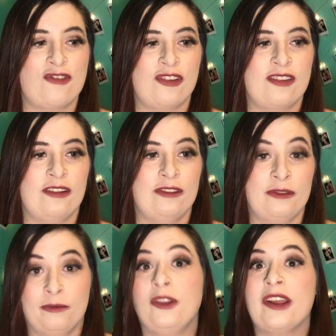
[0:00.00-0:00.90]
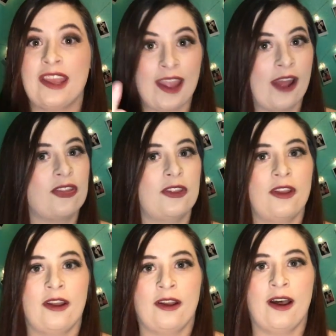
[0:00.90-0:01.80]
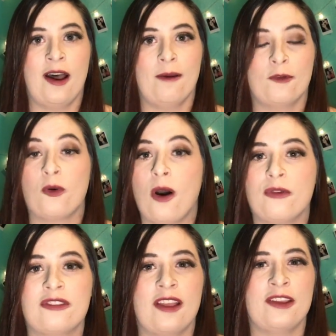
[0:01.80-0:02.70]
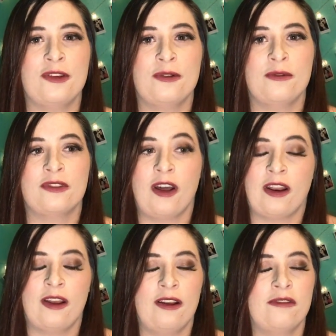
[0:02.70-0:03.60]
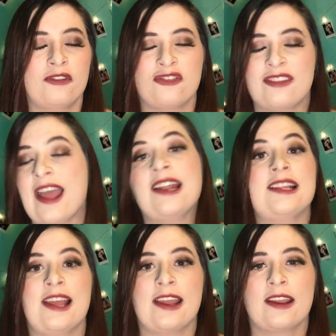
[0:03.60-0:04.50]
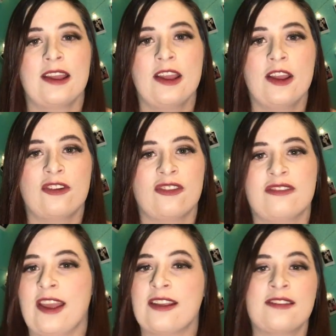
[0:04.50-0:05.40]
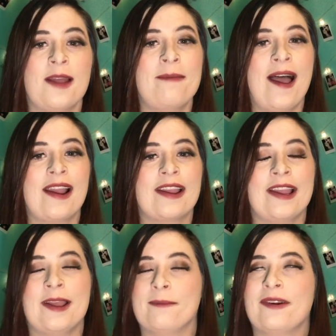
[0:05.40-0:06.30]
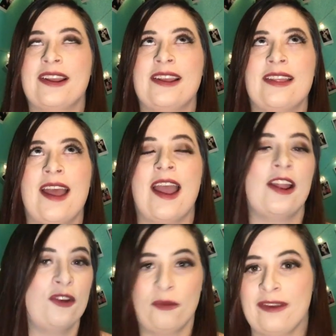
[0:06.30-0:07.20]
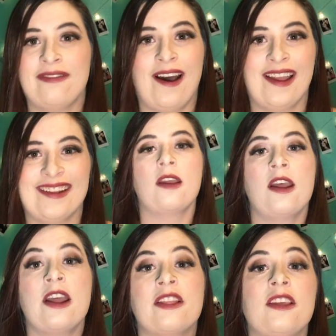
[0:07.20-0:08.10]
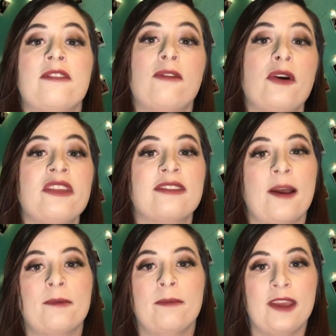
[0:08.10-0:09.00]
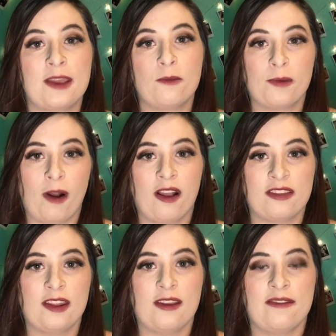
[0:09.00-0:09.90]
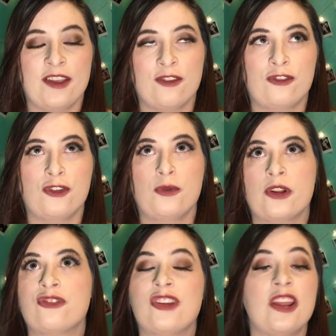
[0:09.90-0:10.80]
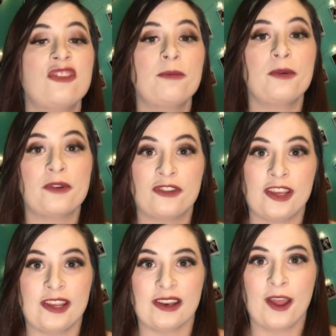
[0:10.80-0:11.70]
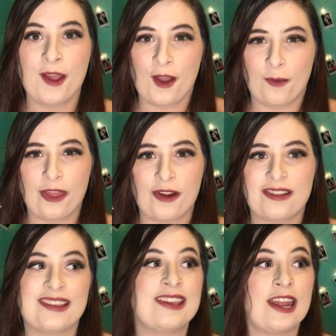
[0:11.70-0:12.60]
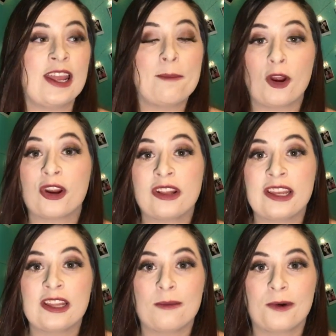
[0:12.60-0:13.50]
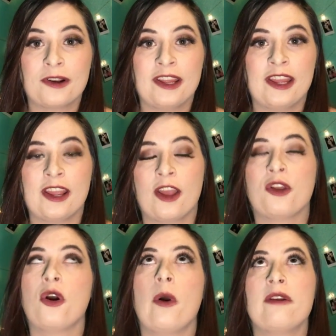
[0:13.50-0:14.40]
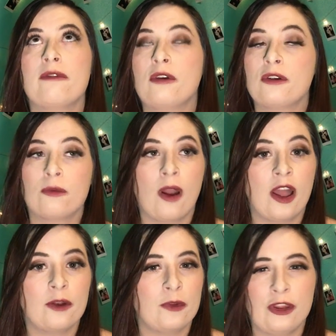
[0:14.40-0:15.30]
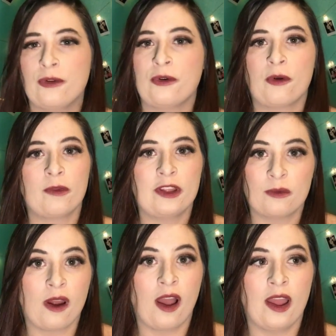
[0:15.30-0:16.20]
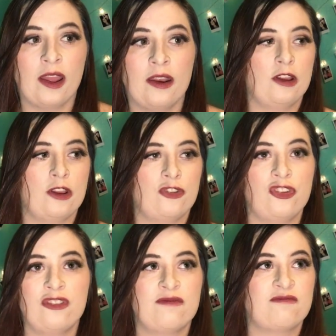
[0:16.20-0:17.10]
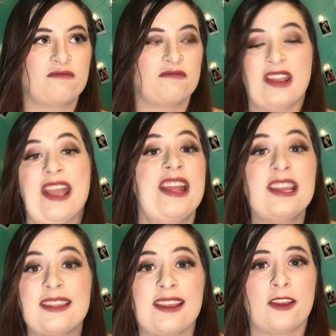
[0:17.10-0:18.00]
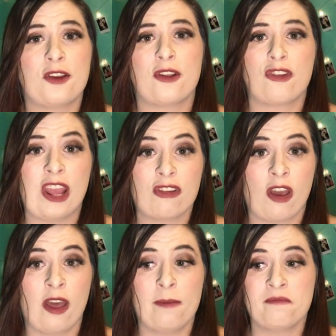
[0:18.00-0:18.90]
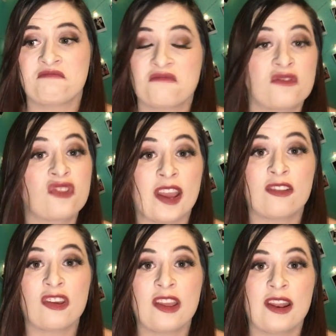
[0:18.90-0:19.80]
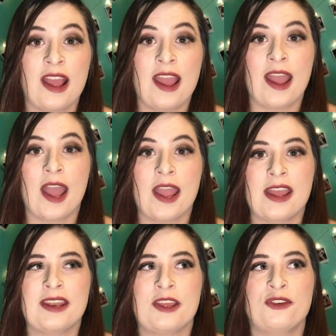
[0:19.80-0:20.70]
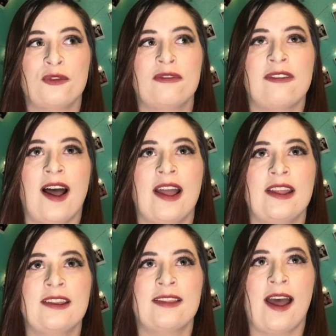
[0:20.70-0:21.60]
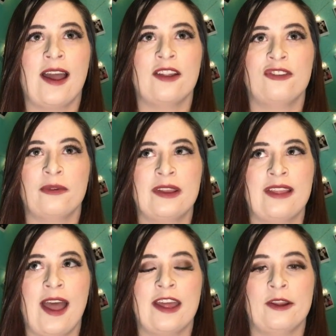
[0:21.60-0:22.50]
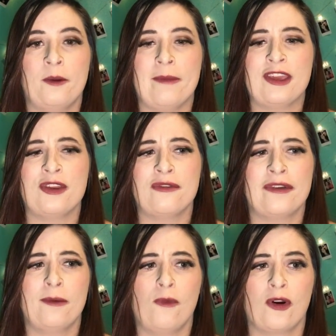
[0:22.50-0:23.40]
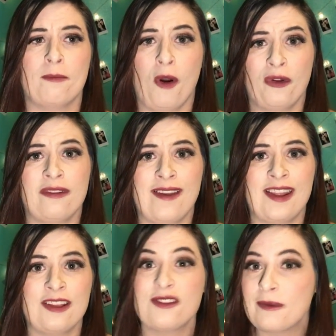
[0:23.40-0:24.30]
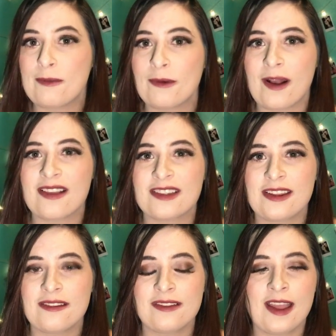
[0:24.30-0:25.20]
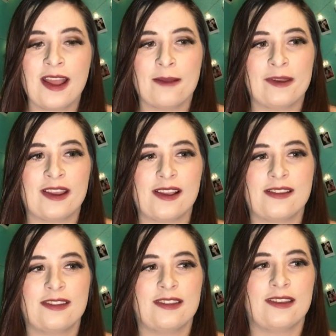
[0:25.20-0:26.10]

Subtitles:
just looking at the quotes that you thought of or just anything. Just take a step back and breathe, and you'll be fine. The fourth step to being more positive is to change up your routine, whether it's getting up early in the morning, going for a run when you don't normally run, just anything that you can change up, change it, and you'll find that doing that, it'll make you feel more motivated to be more positive. Because